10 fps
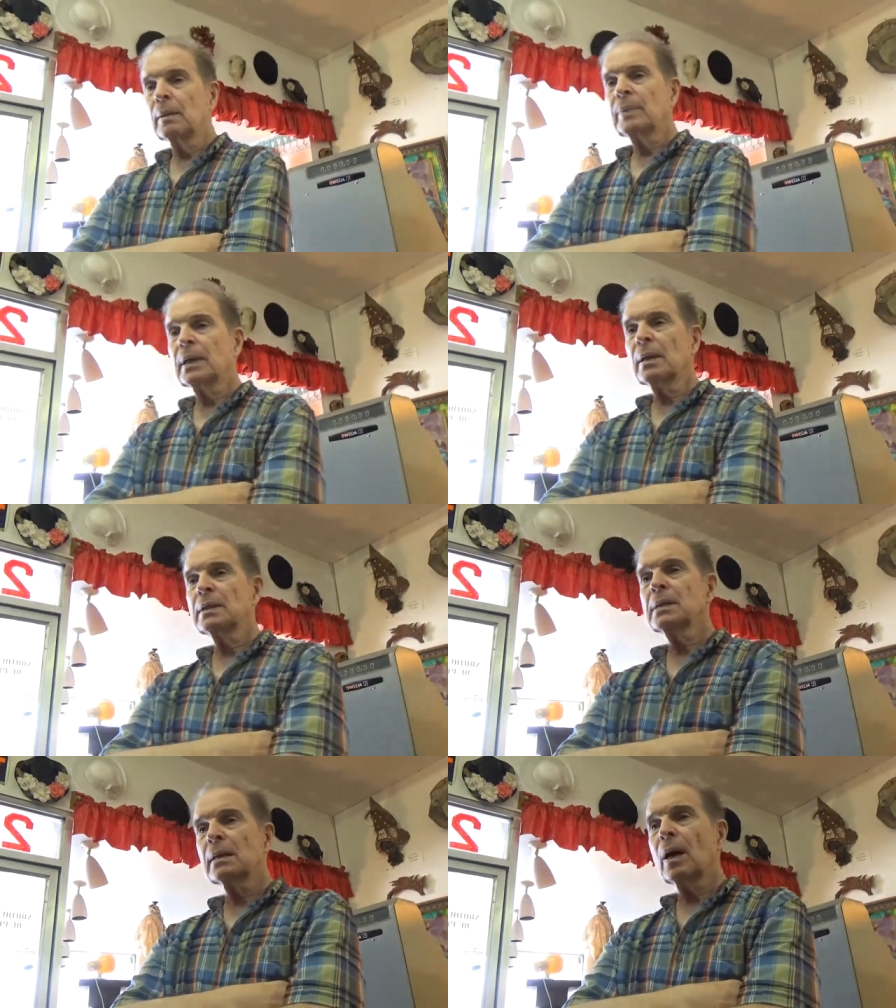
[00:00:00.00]

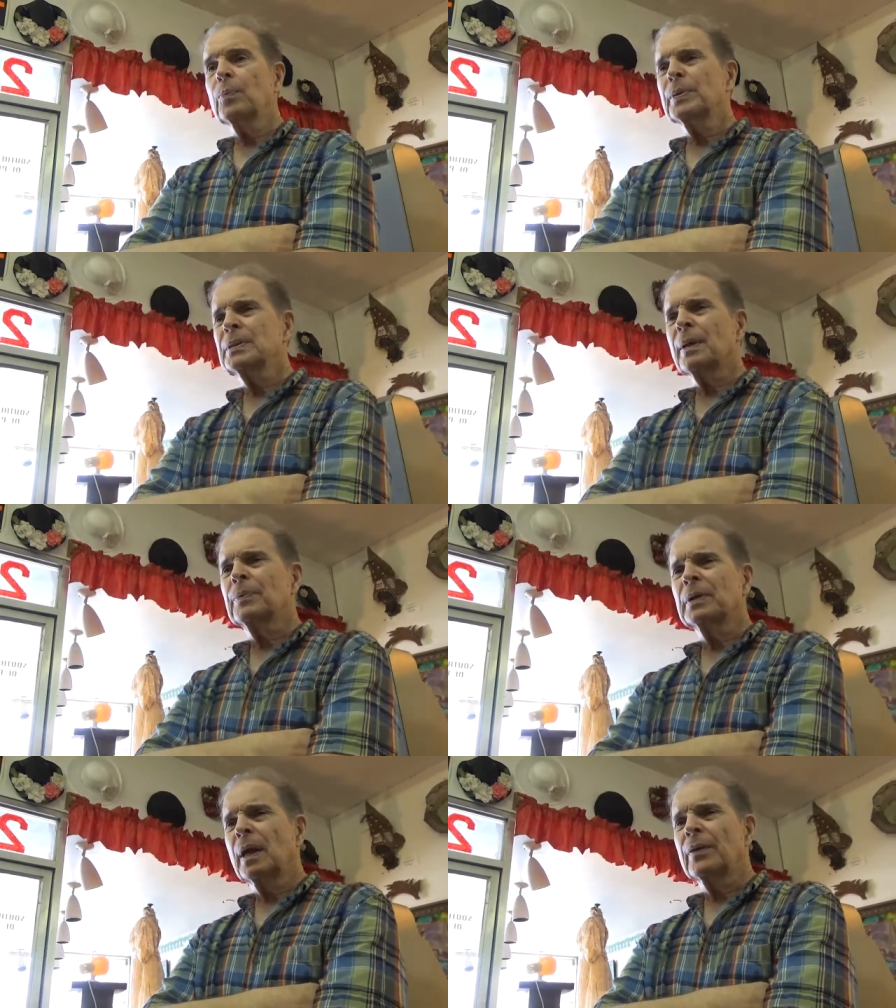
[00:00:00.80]
Because it opens up
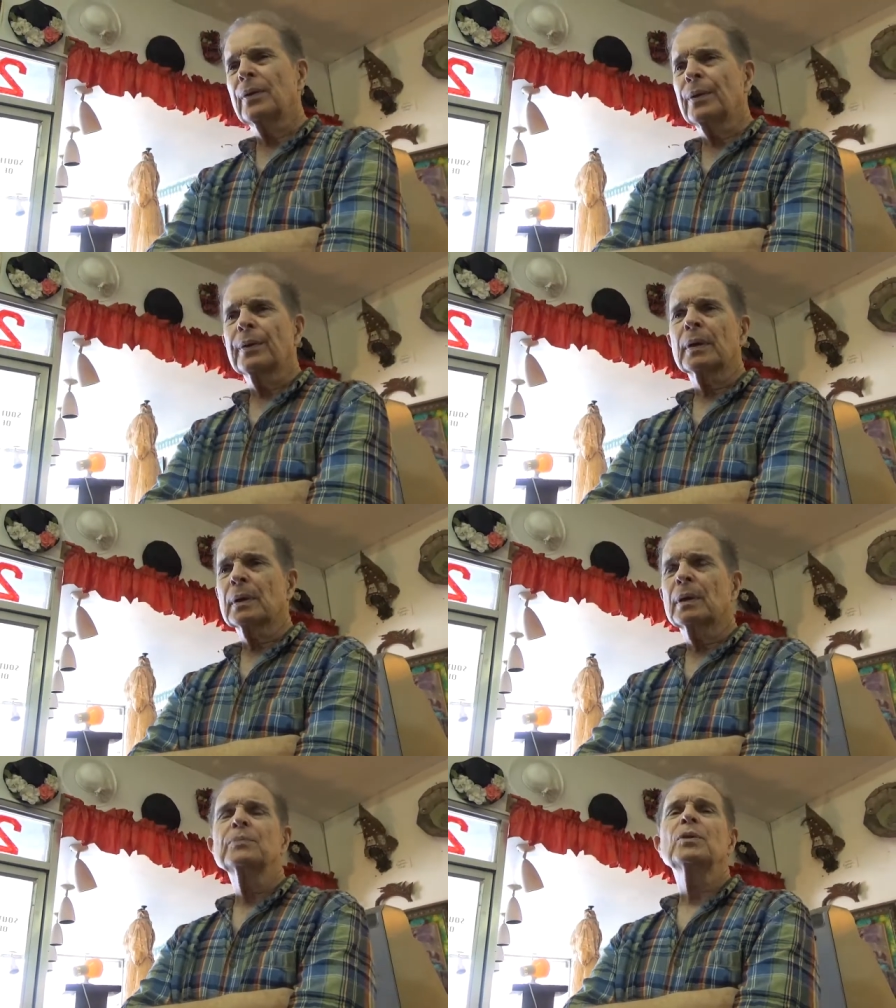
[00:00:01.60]
another
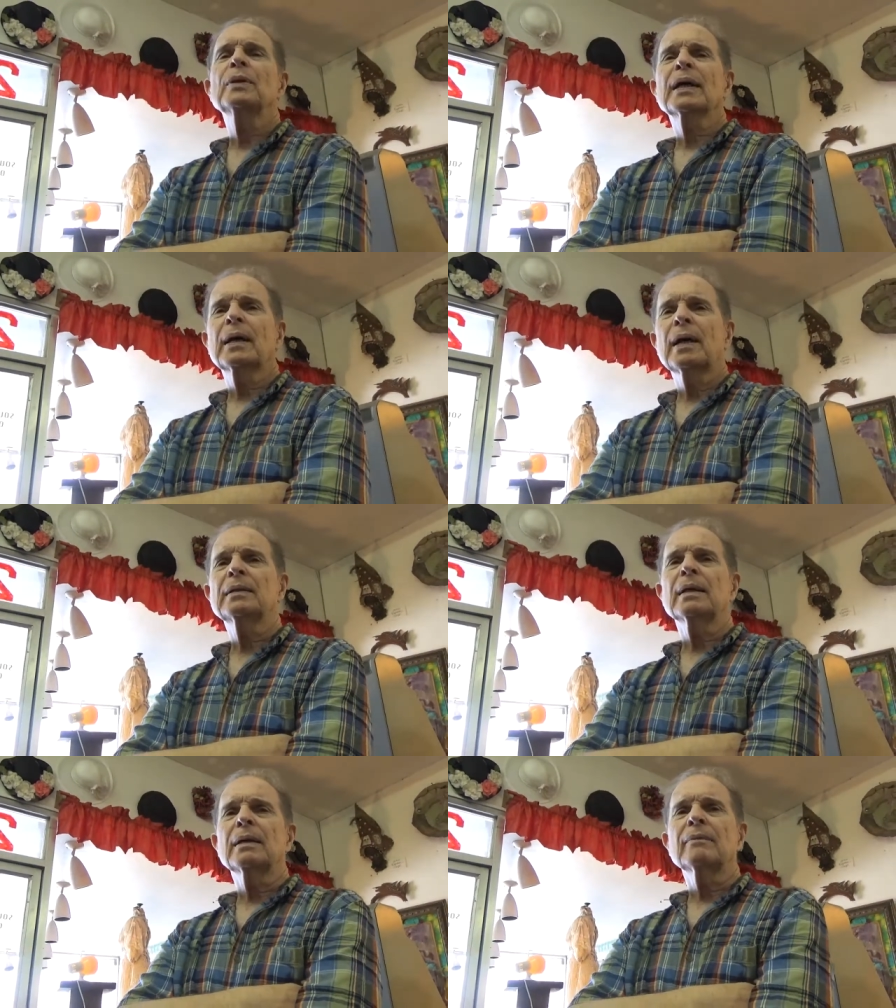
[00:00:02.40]

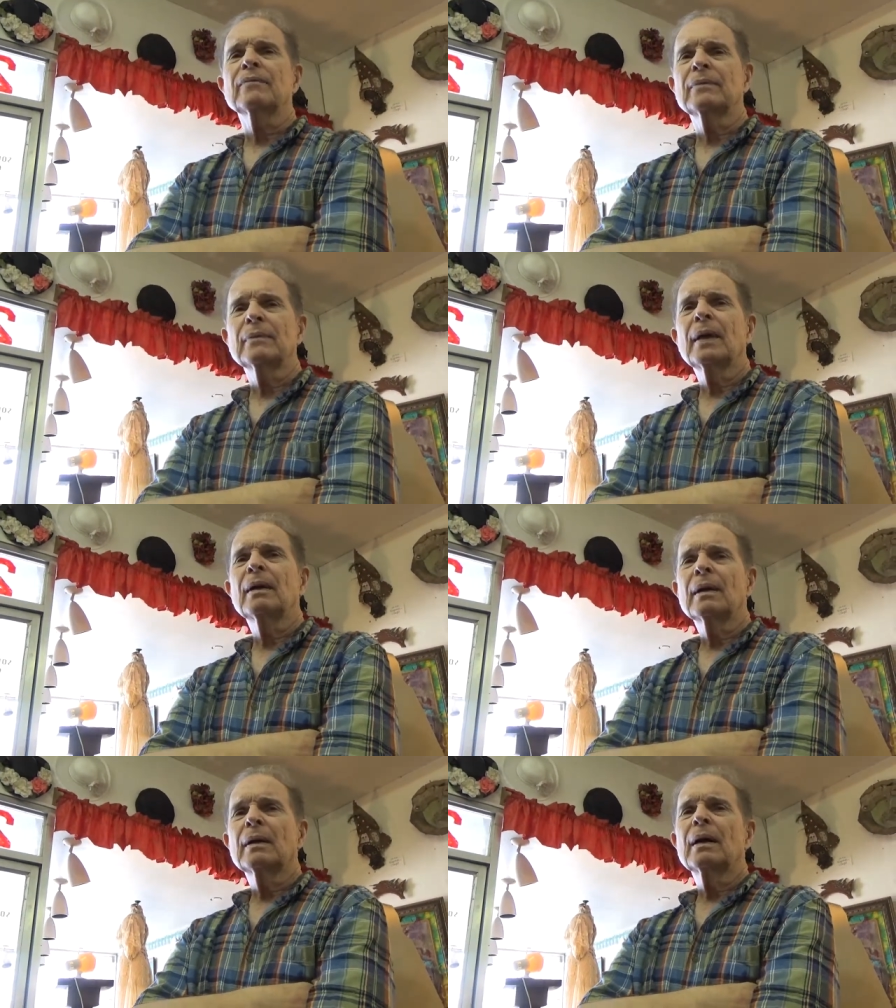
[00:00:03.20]
communicating
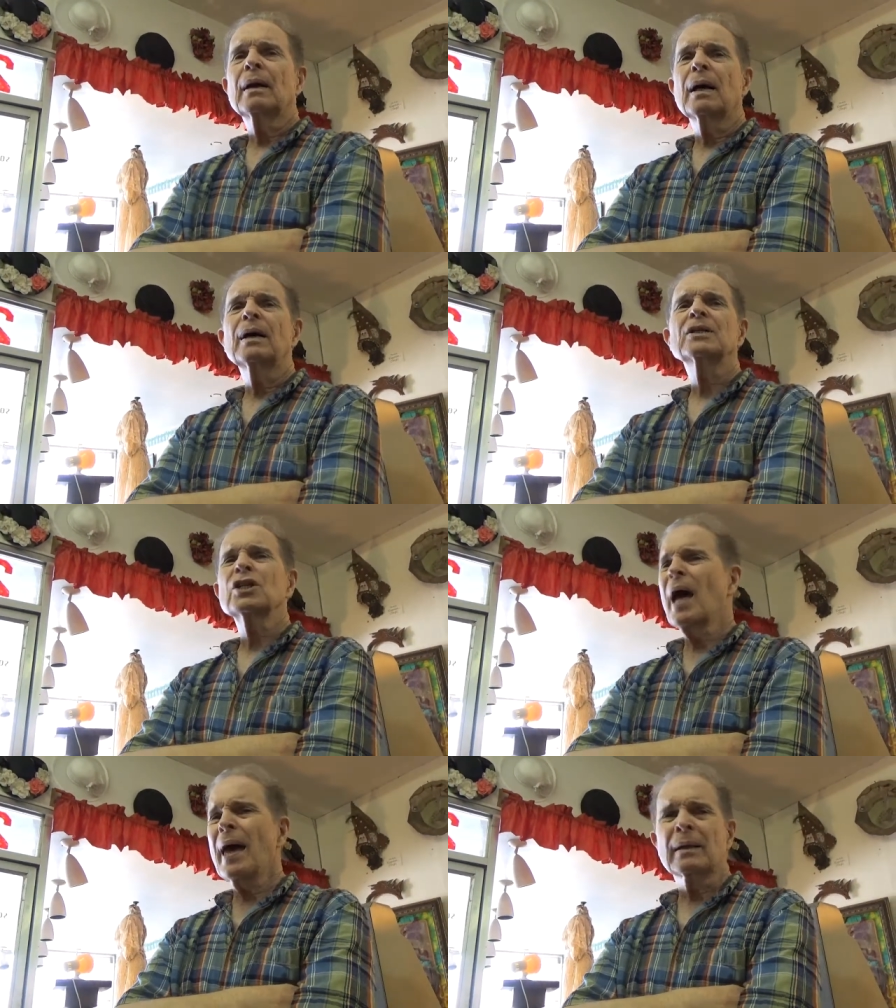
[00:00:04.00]
oh, yeah.
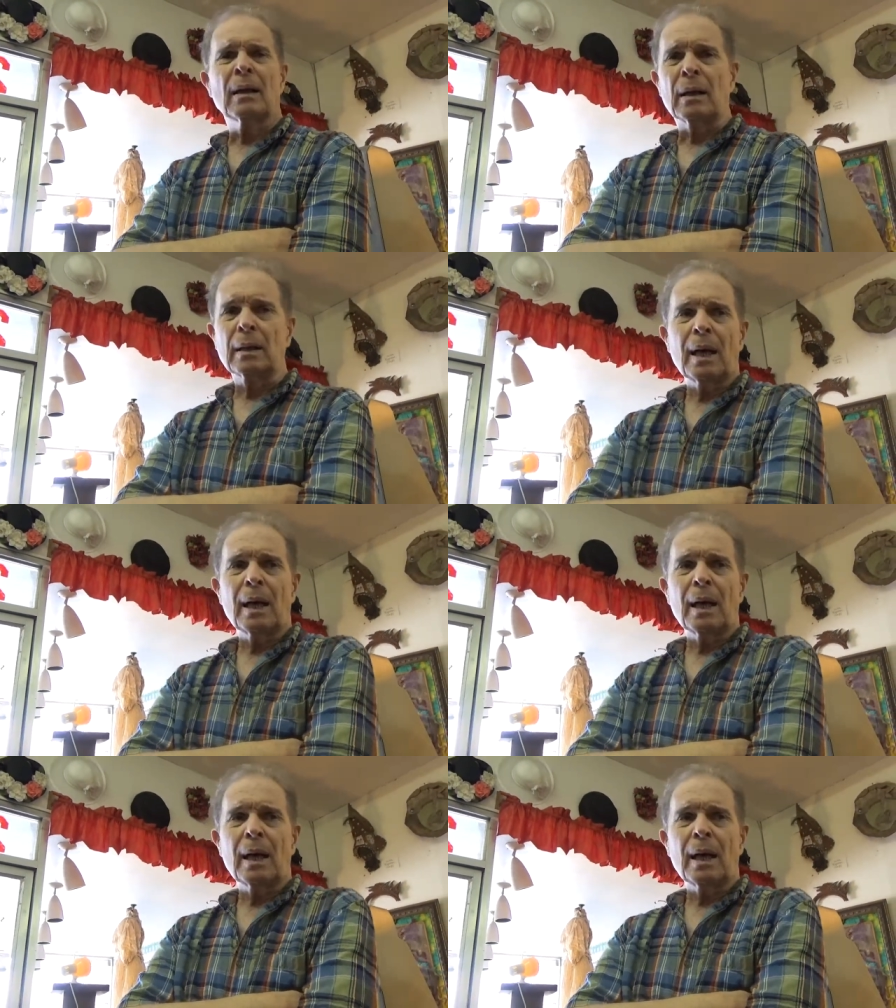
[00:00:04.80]
channel.